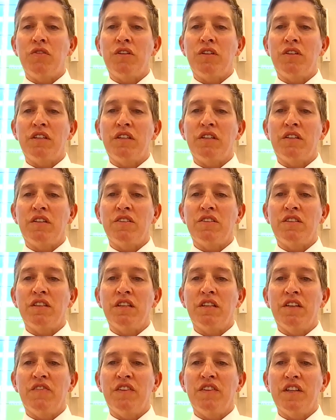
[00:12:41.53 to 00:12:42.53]
that there are
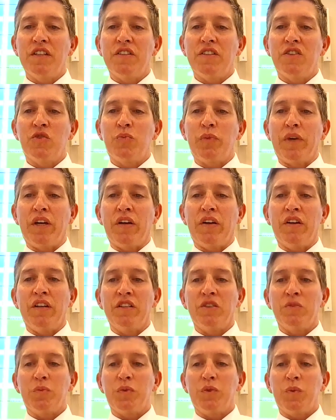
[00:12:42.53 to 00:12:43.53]
significant
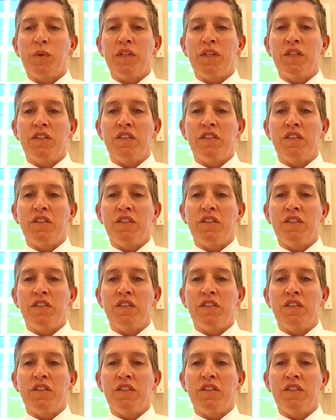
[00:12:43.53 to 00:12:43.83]
disparities between